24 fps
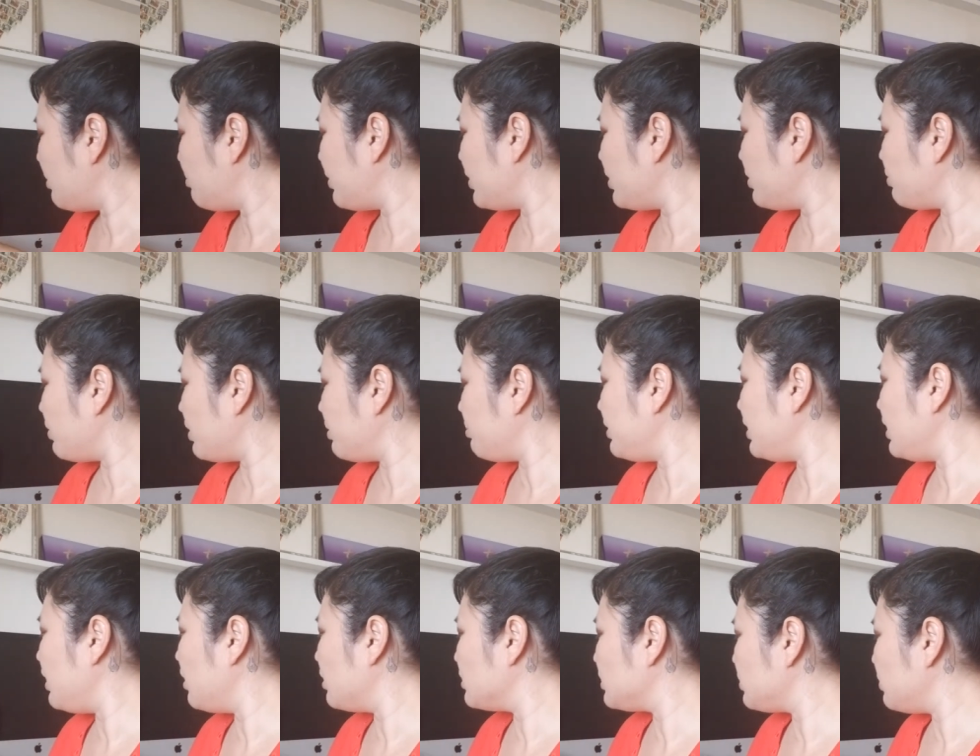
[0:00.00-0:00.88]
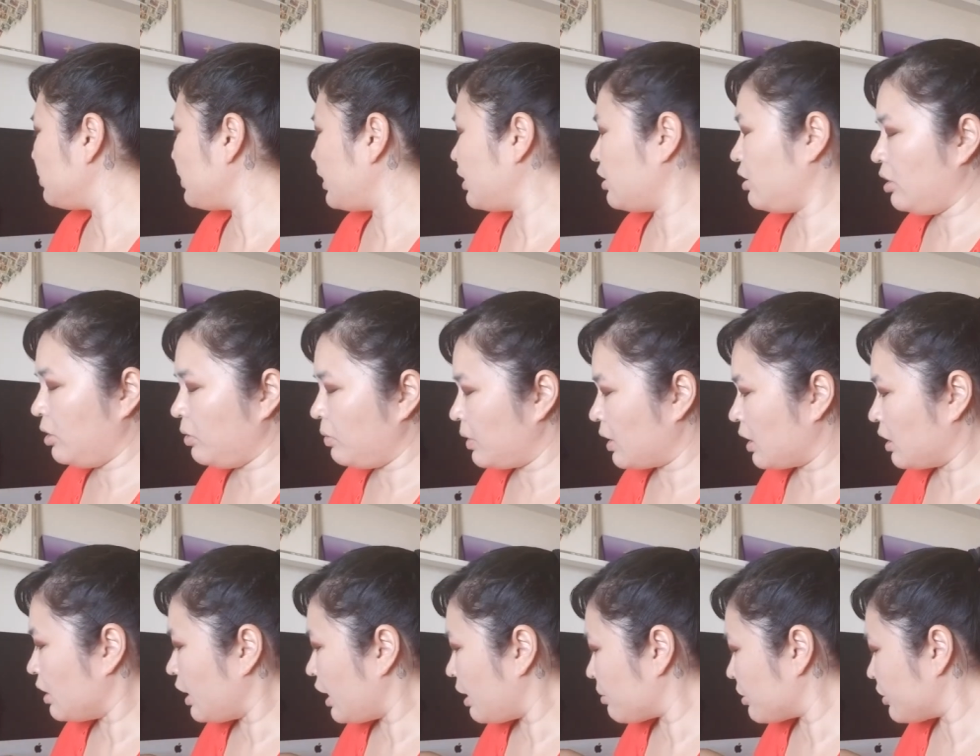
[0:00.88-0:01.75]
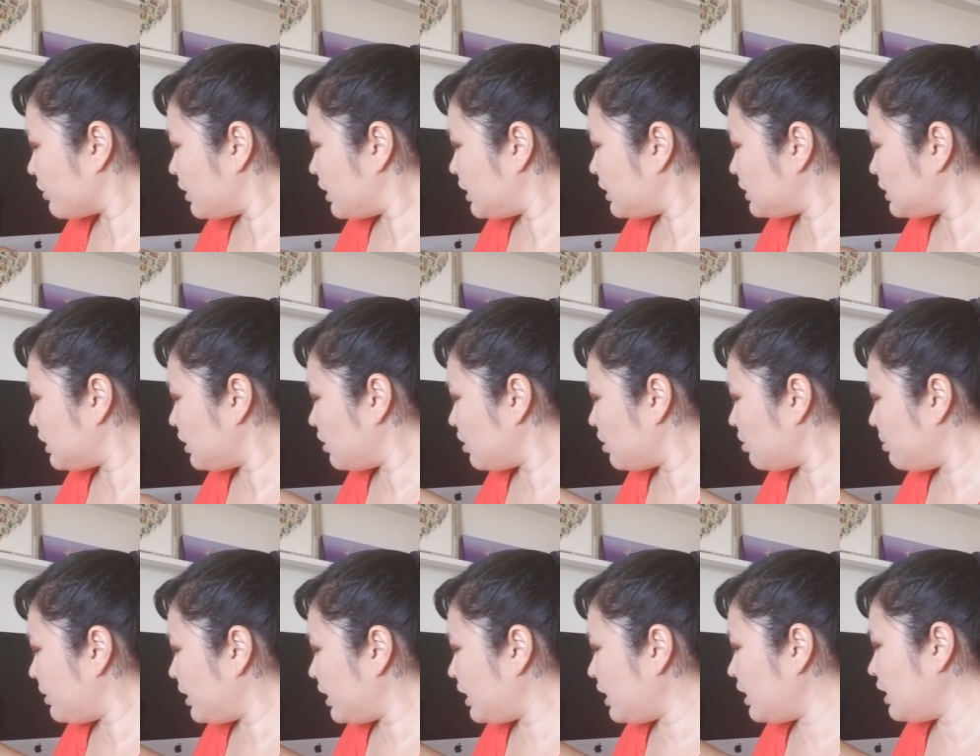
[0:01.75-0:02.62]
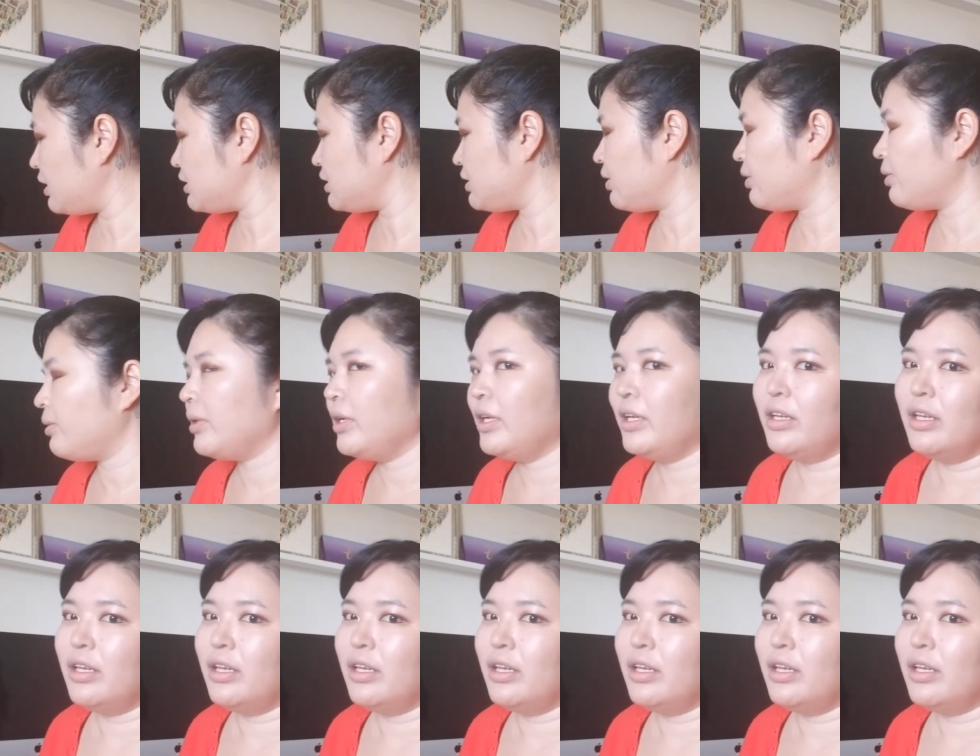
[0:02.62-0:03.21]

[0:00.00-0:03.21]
but you wanna be also like cute and glamorous a little bit. So